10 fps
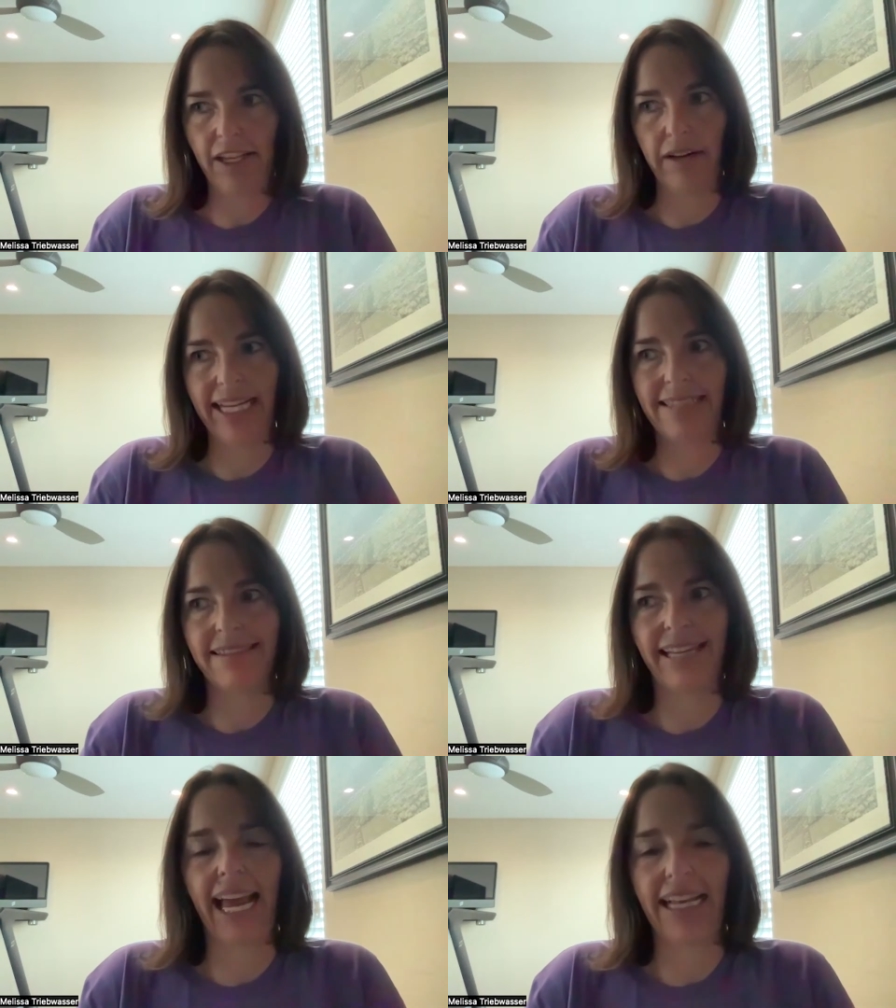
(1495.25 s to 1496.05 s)
You know, Kansas
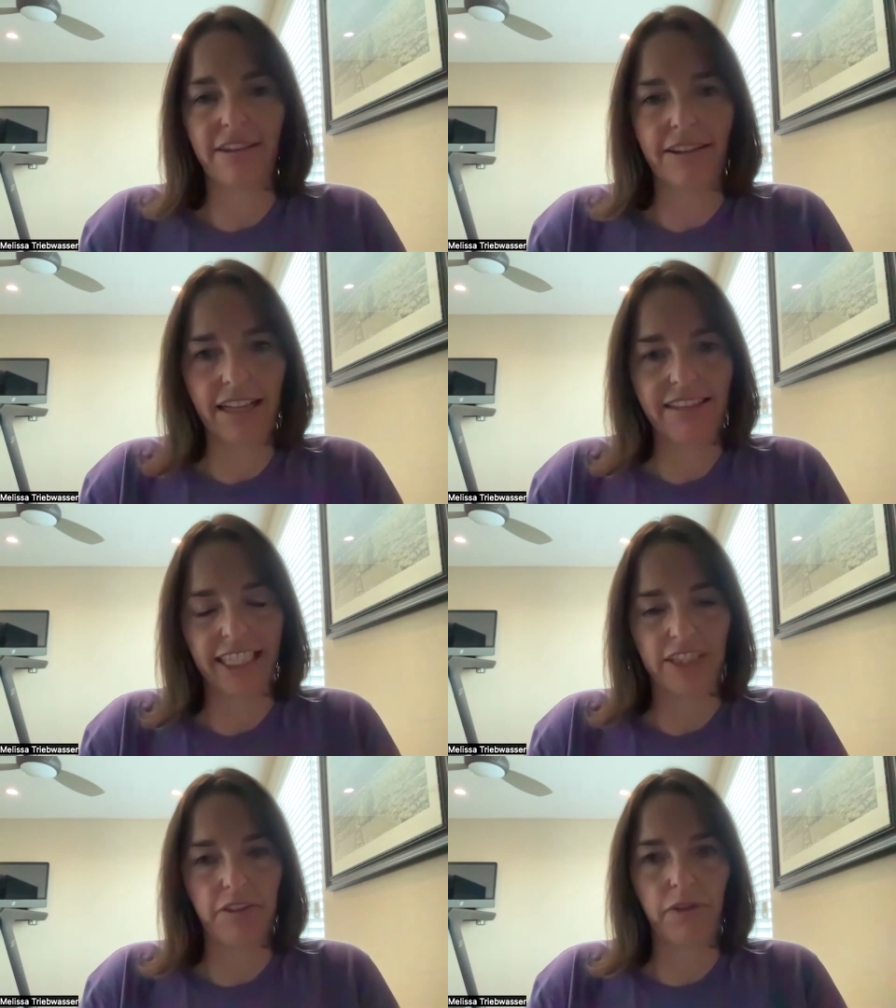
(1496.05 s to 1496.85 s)
State has a, a
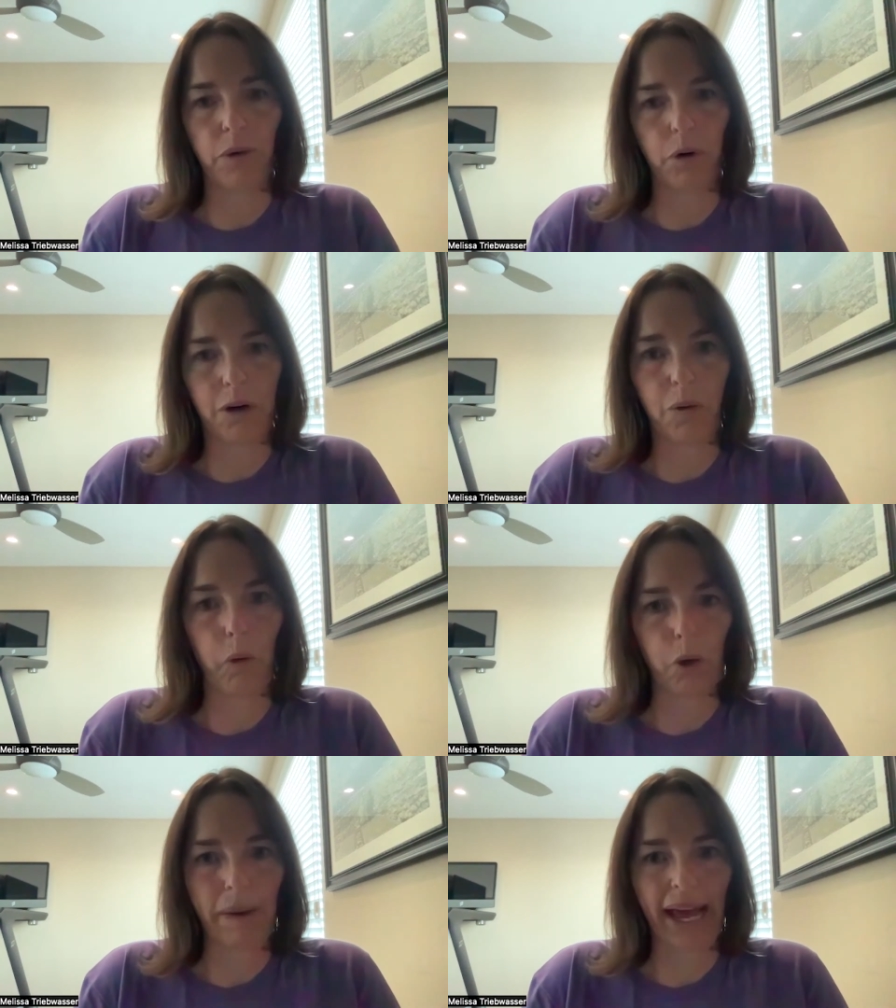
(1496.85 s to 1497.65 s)
six foot four
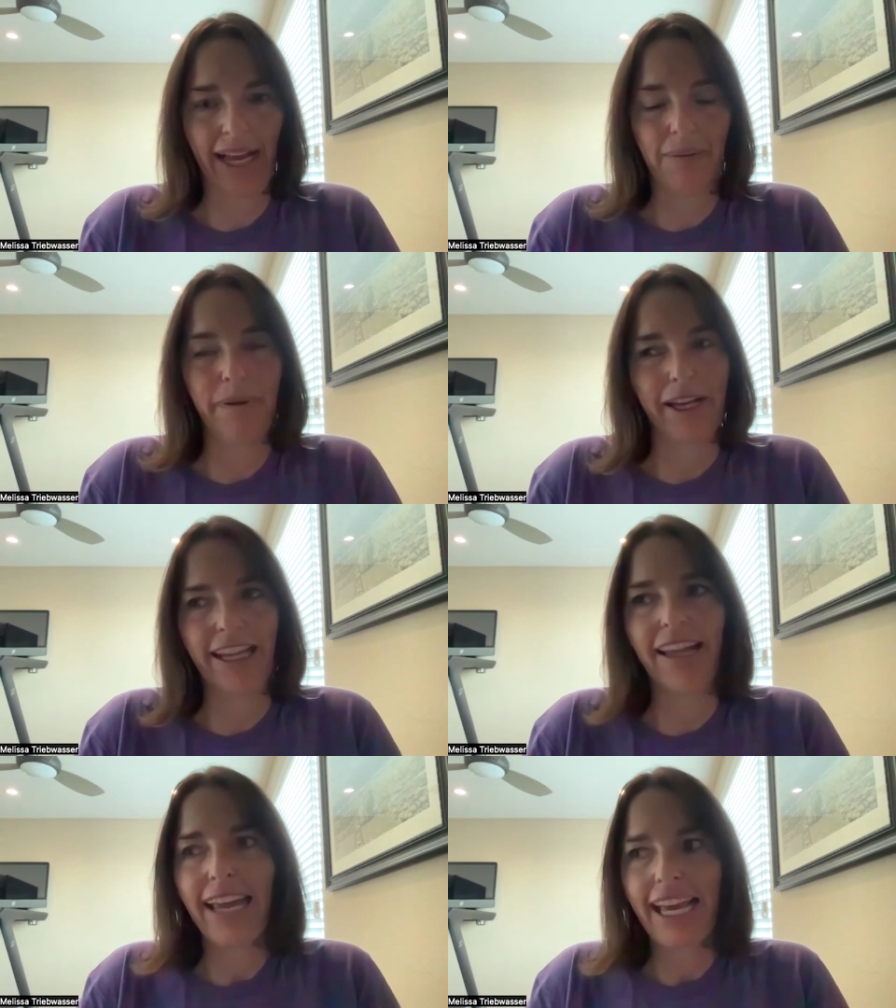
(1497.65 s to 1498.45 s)
cornerback, but
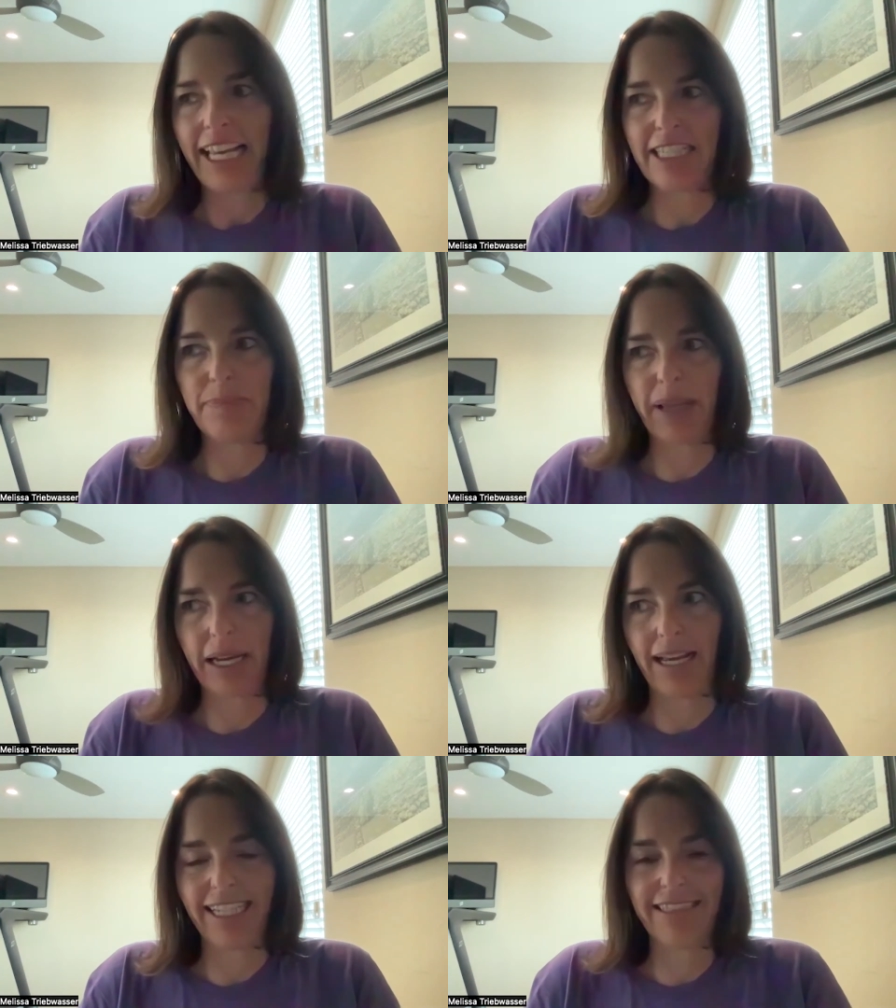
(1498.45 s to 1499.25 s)
he's been
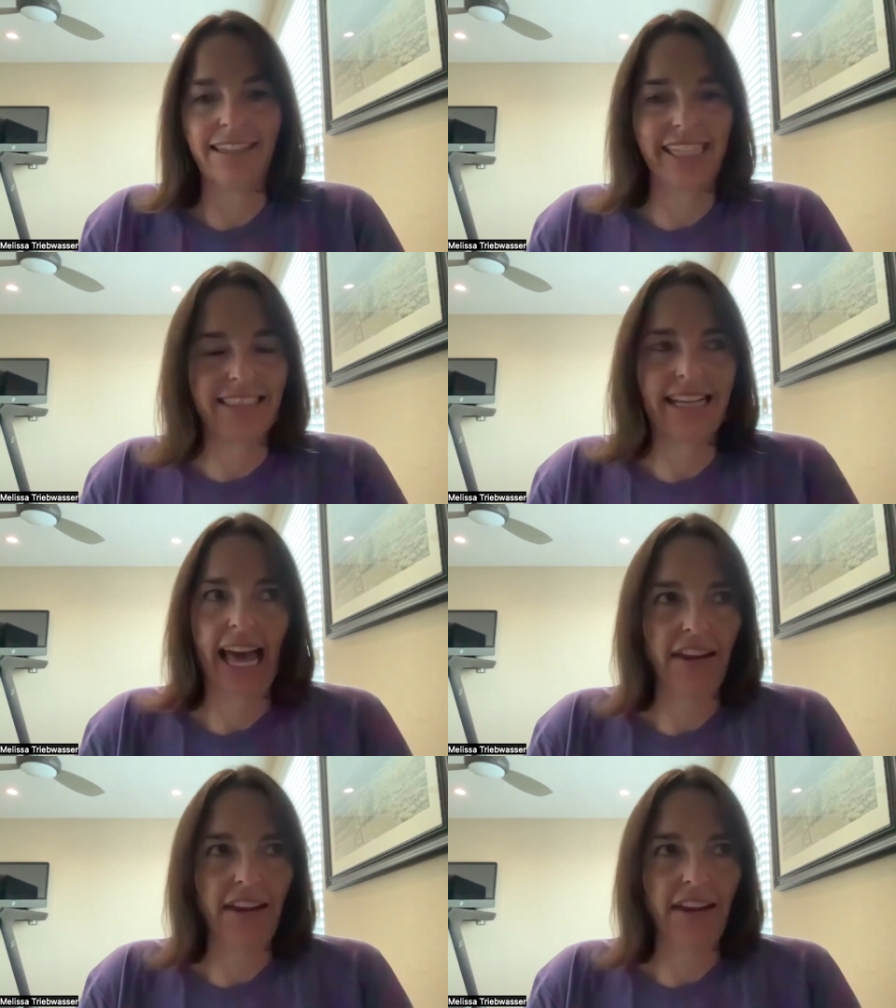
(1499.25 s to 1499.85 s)
a he's a he's an